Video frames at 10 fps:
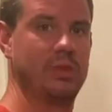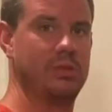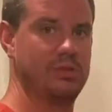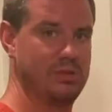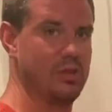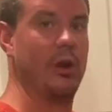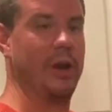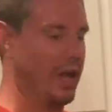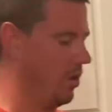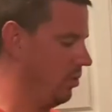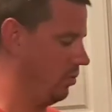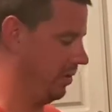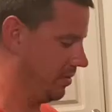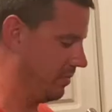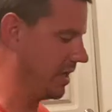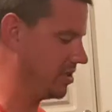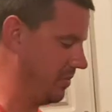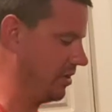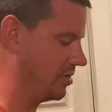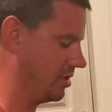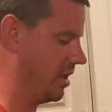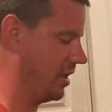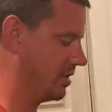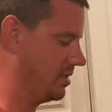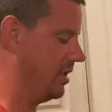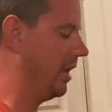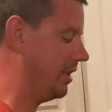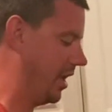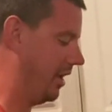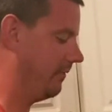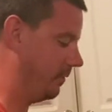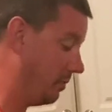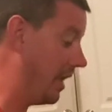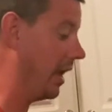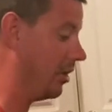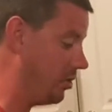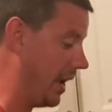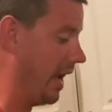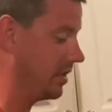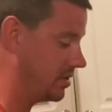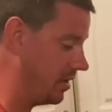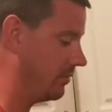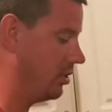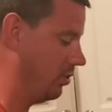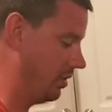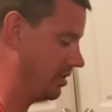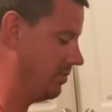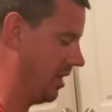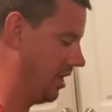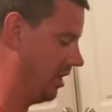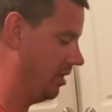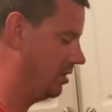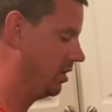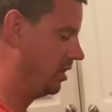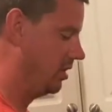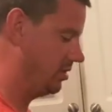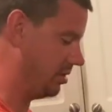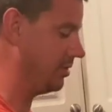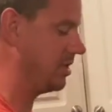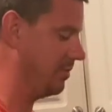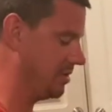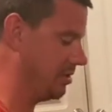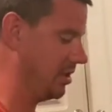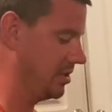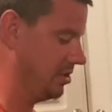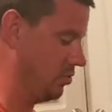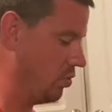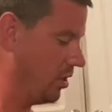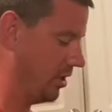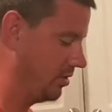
start out with a bechamel sauce, and then from there you add stuff to it to make it a certain type of sauce that you want.